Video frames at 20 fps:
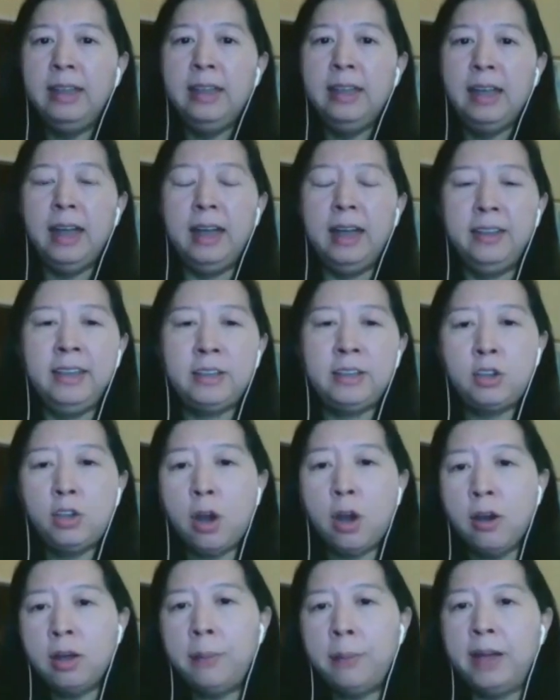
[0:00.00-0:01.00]
And let's
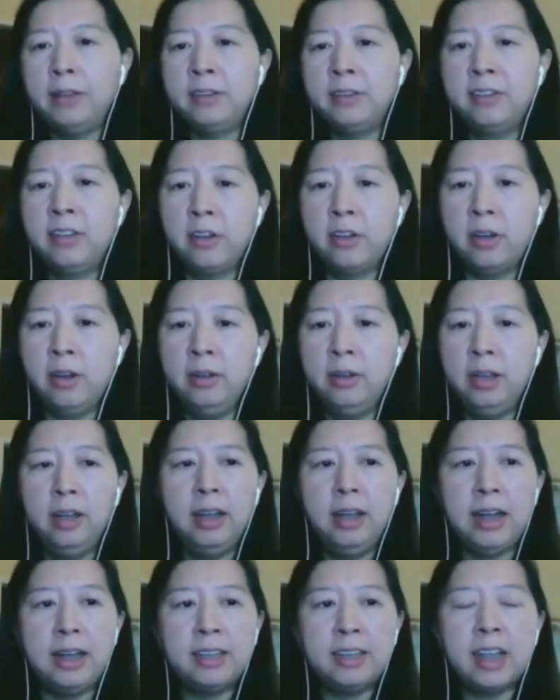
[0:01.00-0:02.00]
talk about the
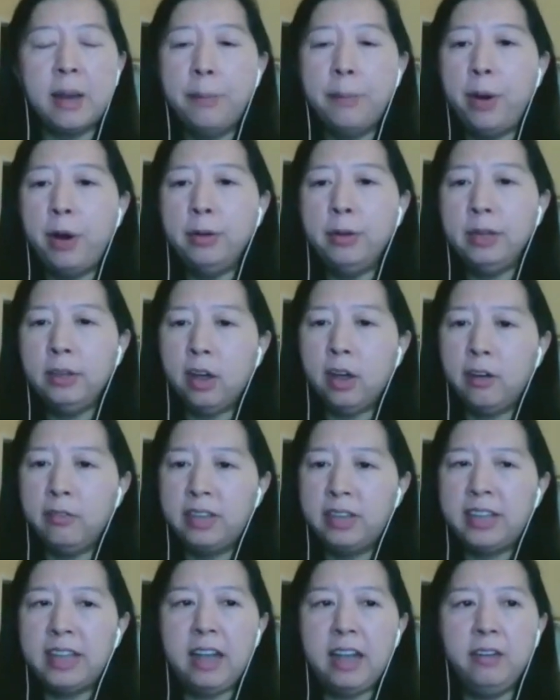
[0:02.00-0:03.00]
last component of
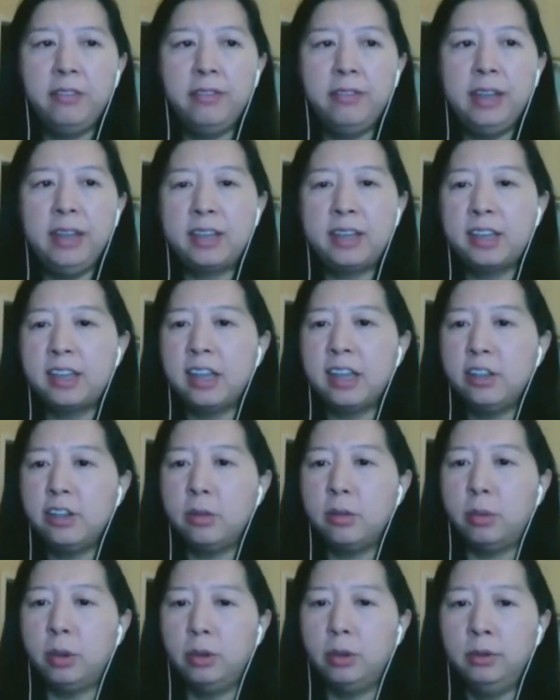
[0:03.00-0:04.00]
SAFE,
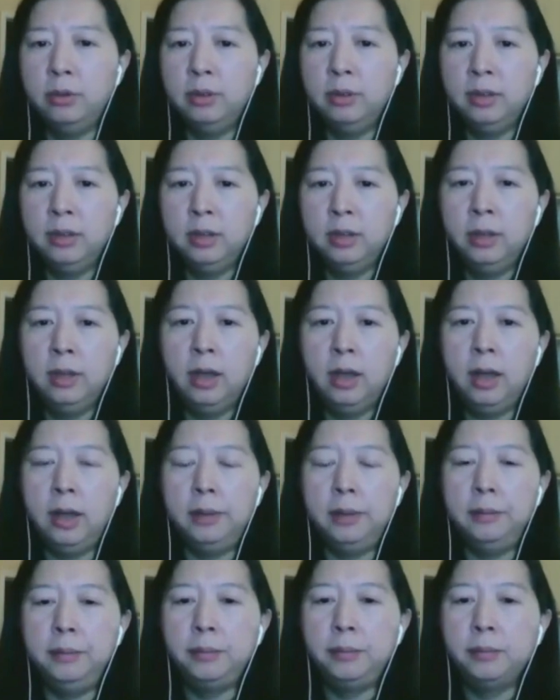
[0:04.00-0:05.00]
extensible.
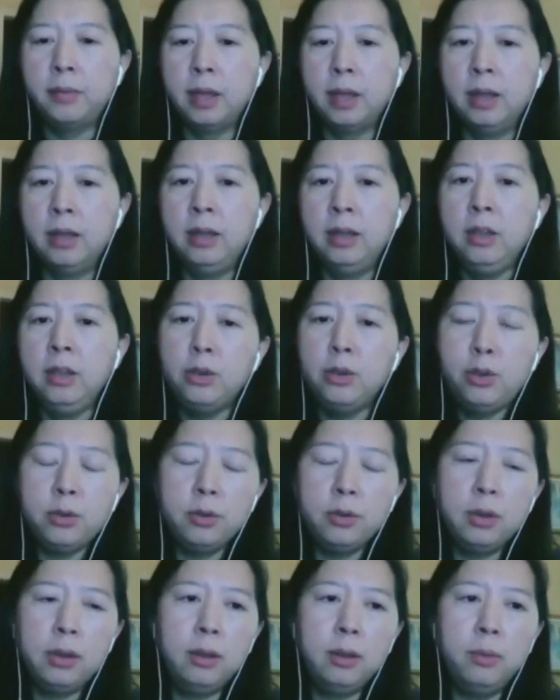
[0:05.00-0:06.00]
You
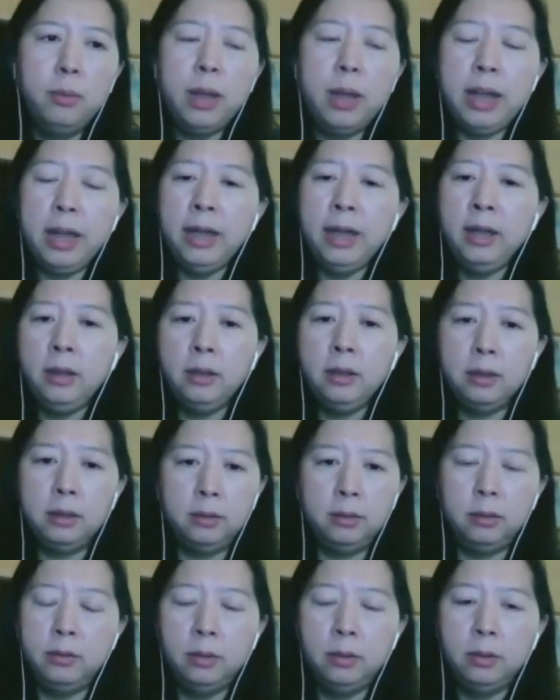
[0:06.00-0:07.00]
should
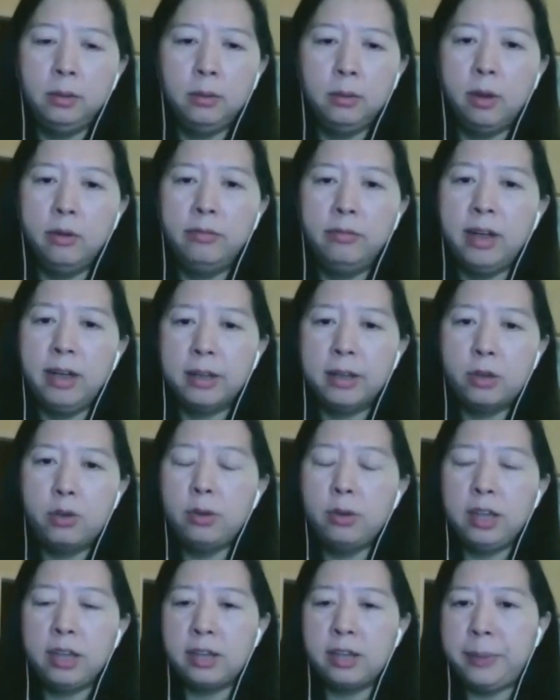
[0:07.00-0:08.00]
all of us
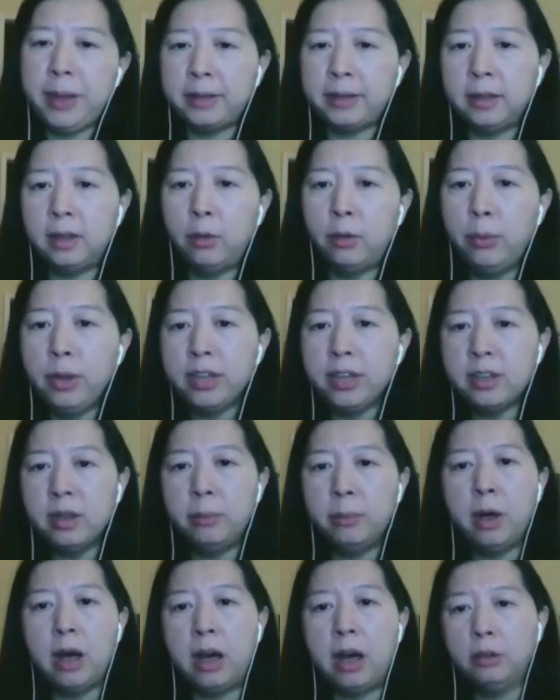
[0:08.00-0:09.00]
should expect a
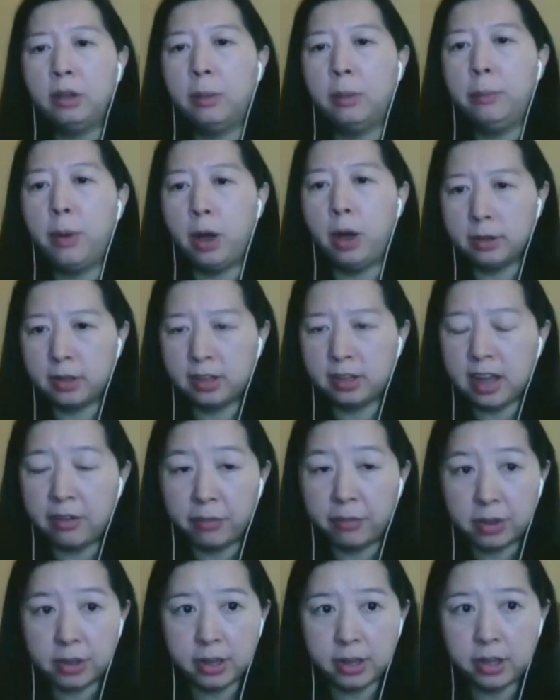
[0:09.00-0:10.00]
reasonable out-of-box
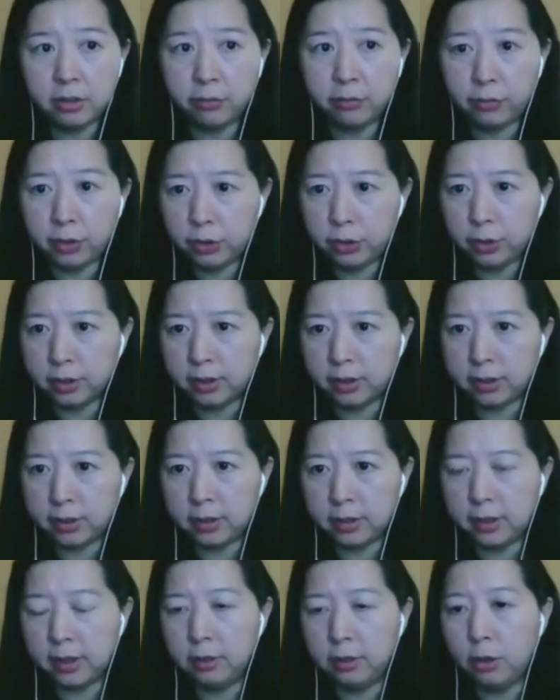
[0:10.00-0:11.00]
conversation virtual
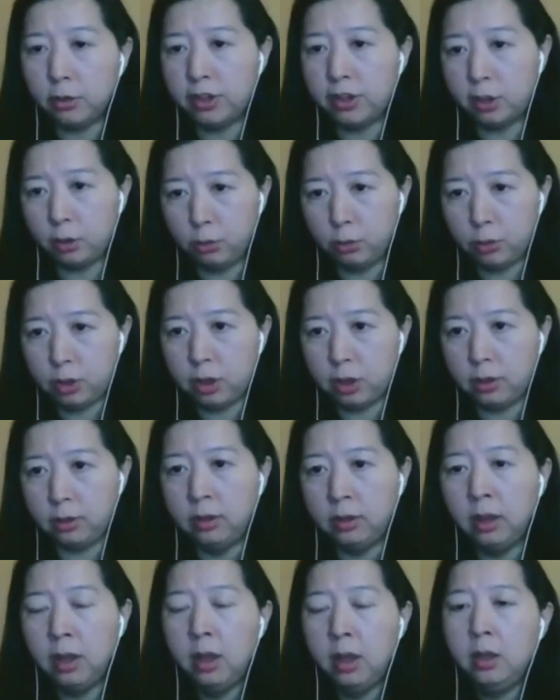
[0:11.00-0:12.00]
assistant or solution
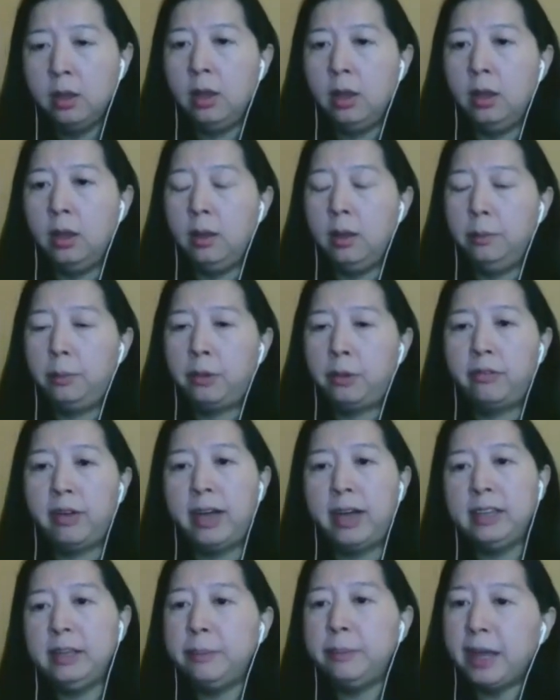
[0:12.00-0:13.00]

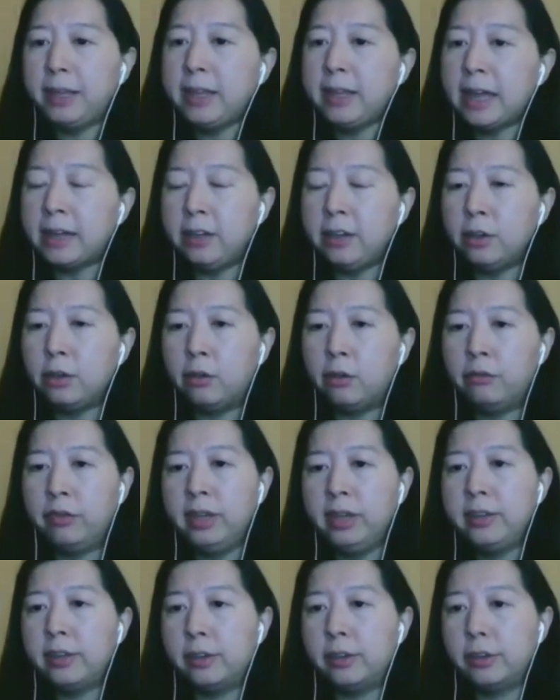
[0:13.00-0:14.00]
provided by technical
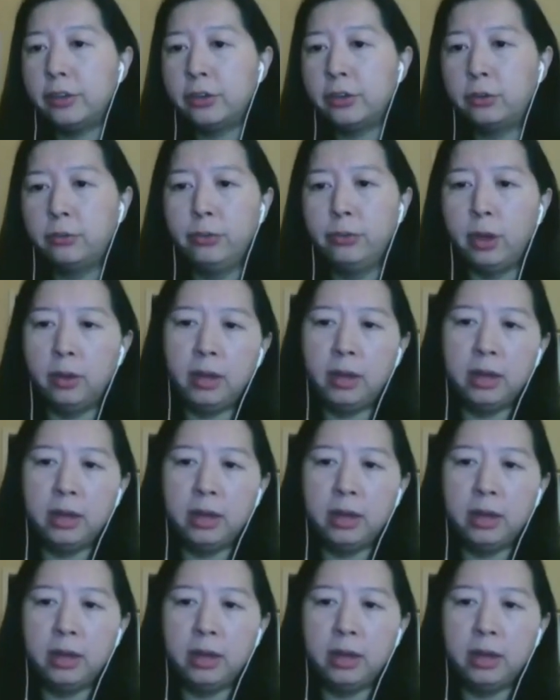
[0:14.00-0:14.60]
vendors will